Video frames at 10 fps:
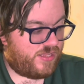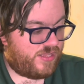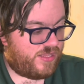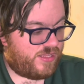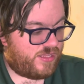
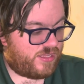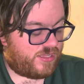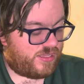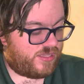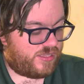
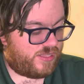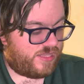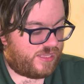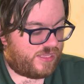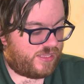
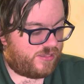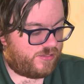(no one is talking)